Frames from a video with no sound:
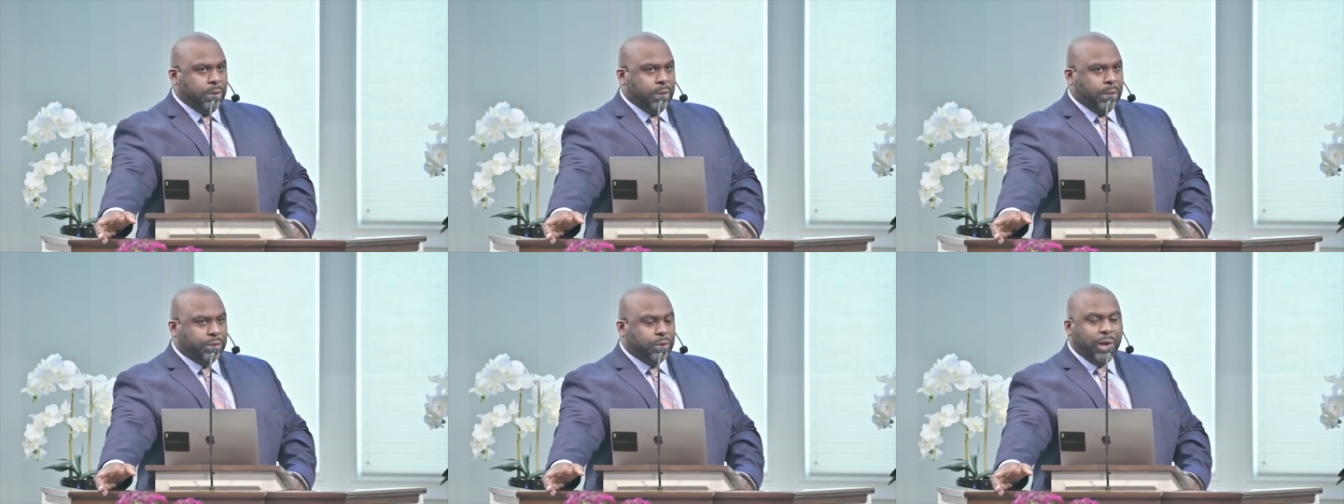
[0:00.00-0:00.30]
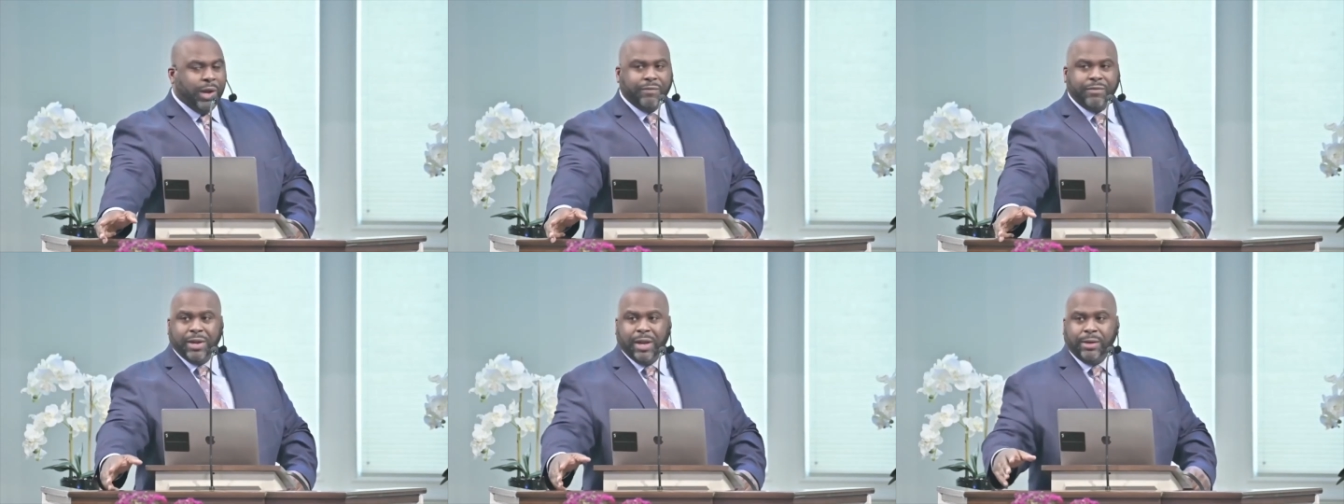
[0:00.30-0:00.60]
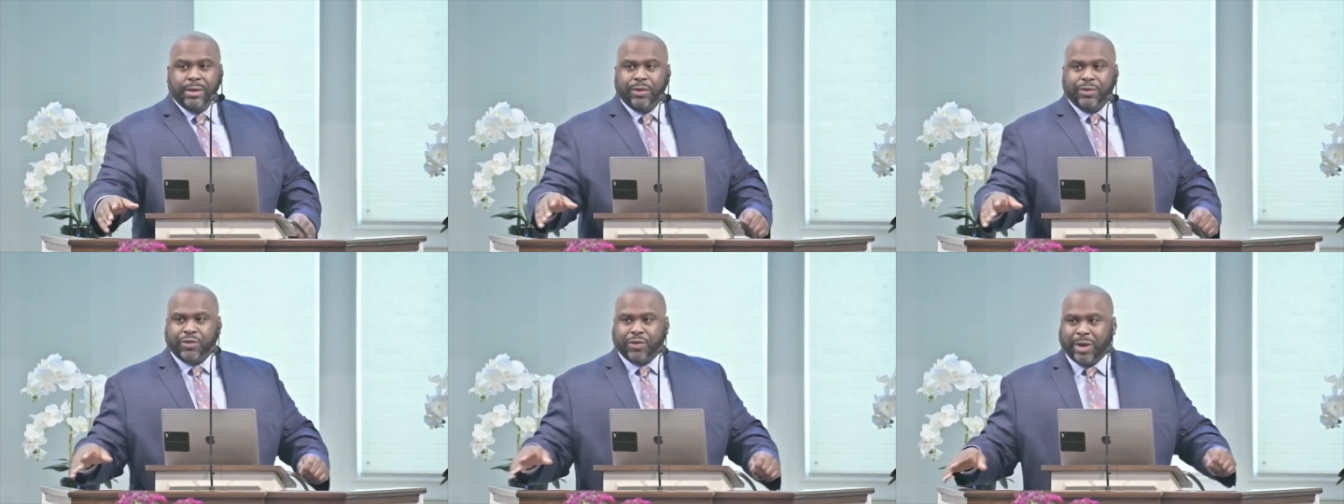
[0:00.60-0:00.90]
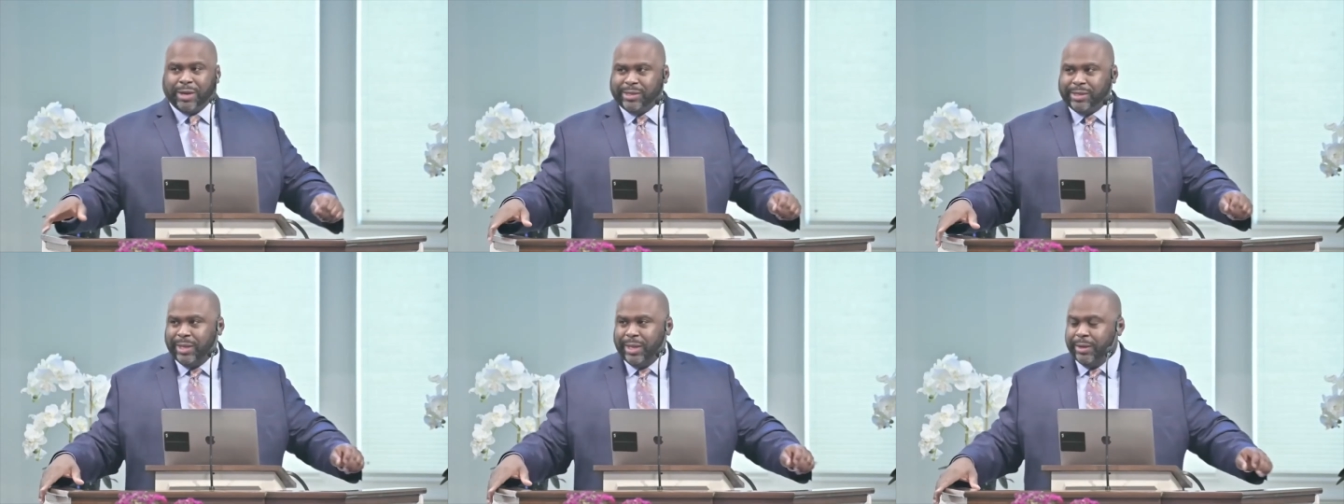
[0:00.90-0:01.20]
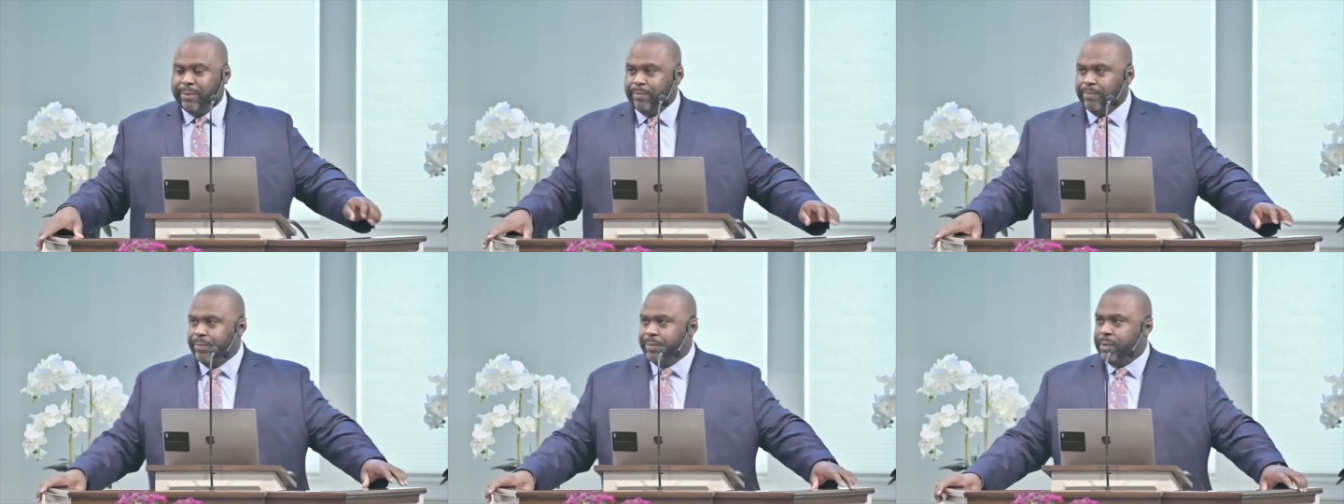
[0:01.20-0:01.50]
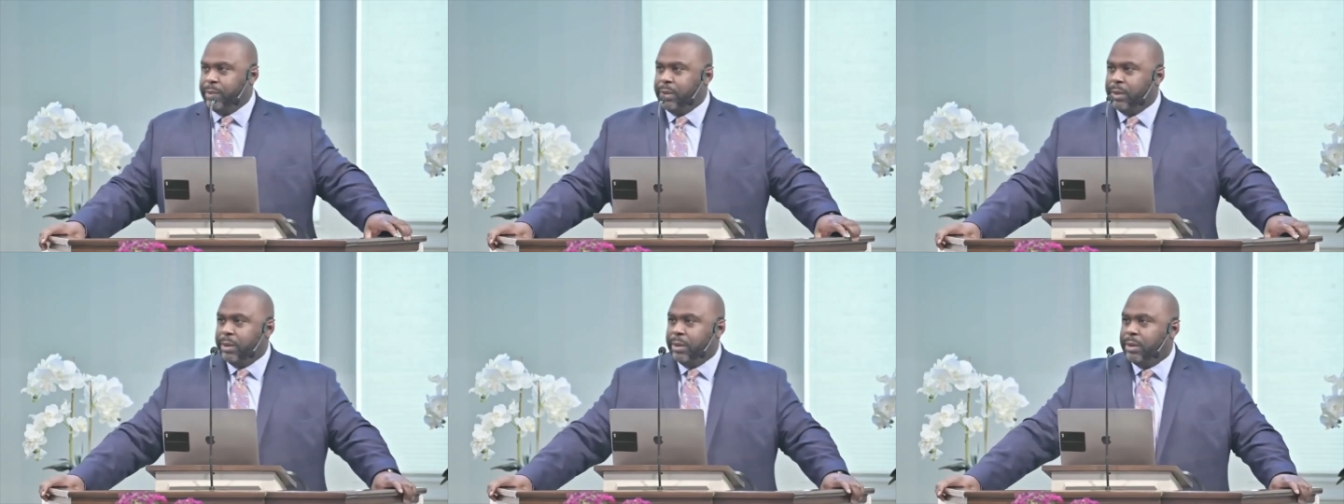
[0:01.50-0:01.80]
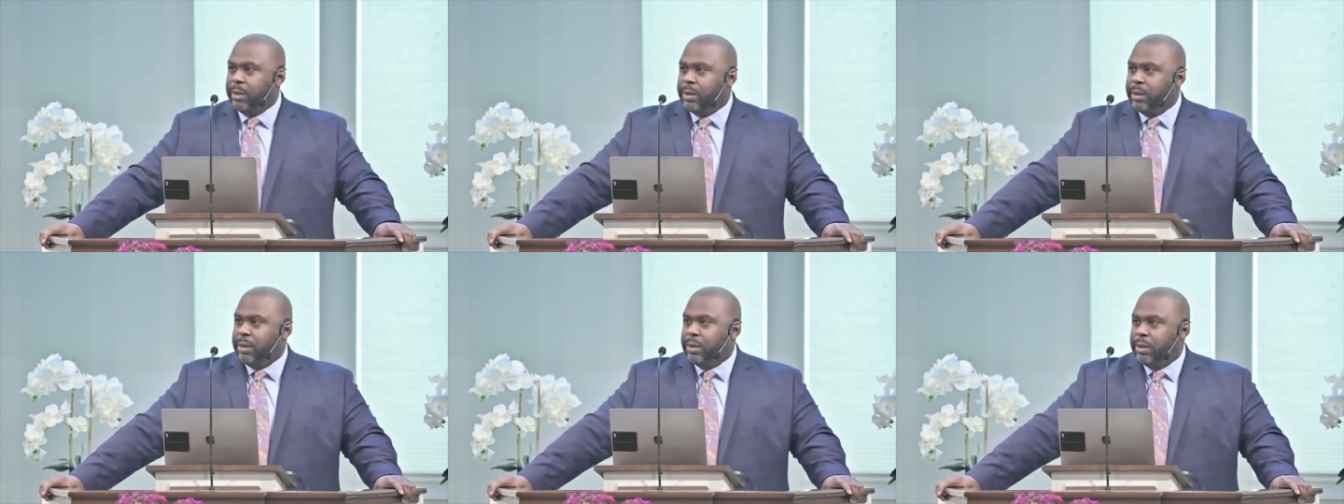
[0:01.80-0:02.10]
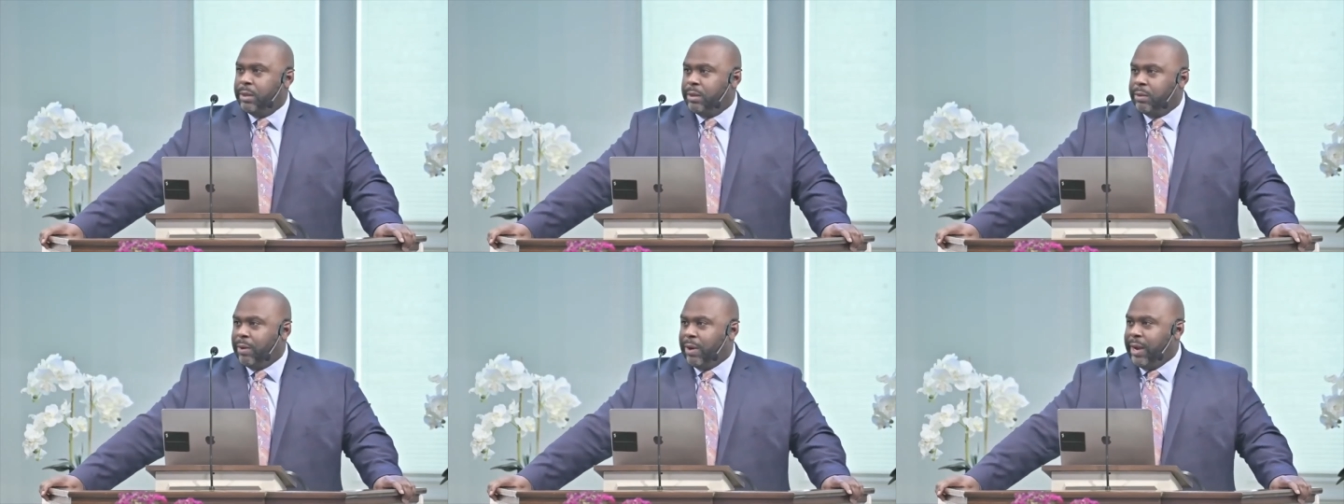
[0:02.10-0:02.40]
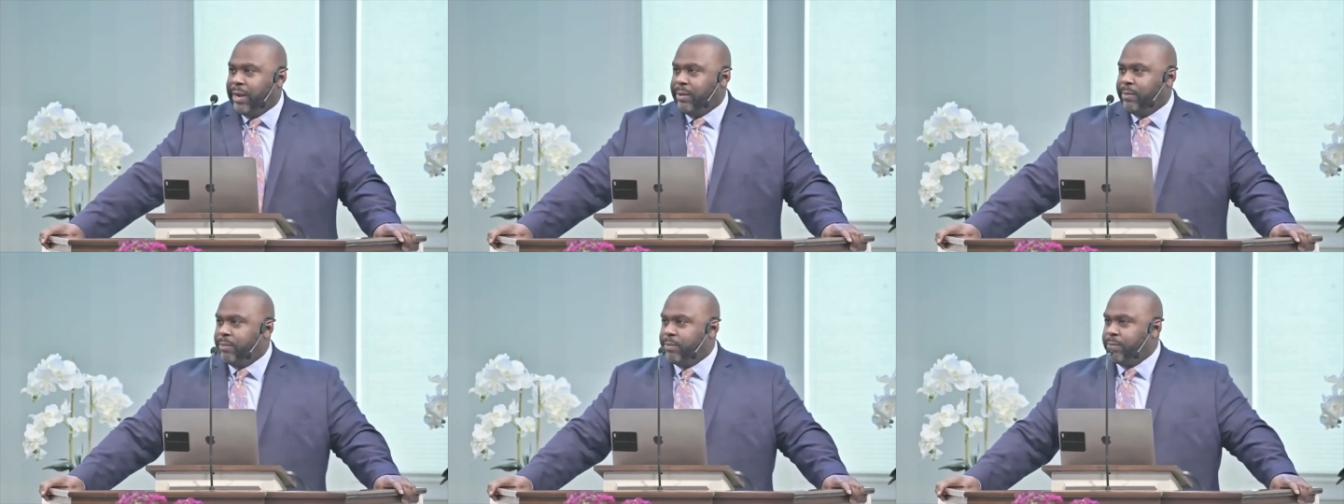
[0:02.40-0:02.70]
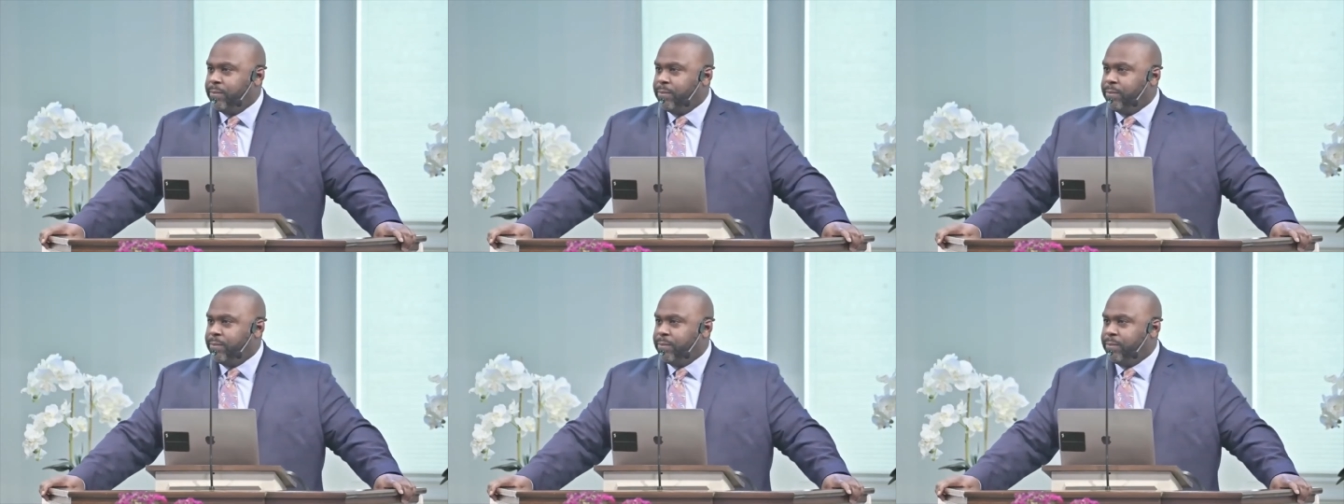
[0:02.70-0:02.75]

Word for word: So you have nothing to trust in, right?